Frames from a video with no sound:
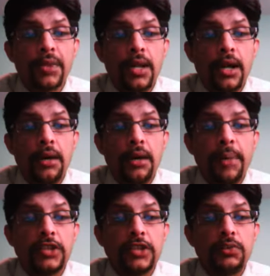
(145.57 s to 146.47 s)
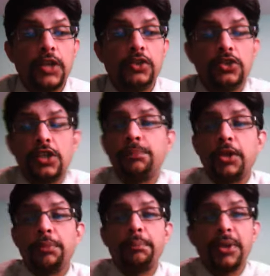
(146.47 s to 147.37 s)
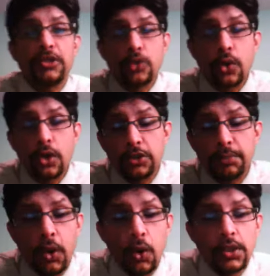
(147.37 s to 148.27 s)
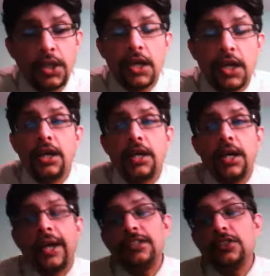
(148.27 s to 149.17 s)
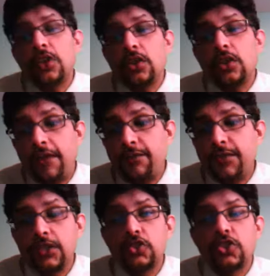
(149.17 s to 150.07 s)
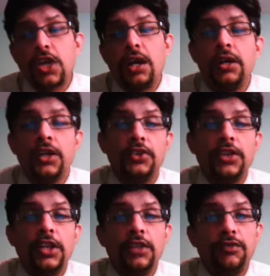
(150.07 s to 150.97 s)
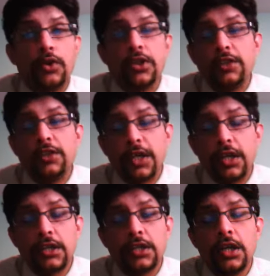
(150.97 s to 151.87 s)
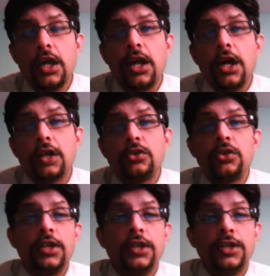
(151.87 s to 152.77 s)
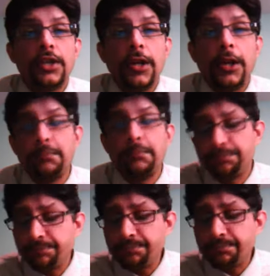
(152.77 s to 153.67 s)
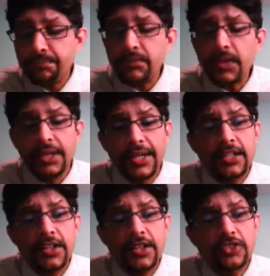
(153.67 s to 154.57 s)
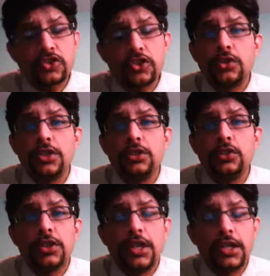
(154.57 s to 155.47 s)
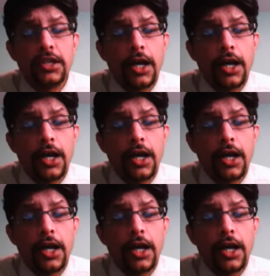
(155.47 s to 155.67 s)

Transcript: a match where New Zealand put up a big score on the board, and the South Africans really found it difficult to really get an answer to the New Zealand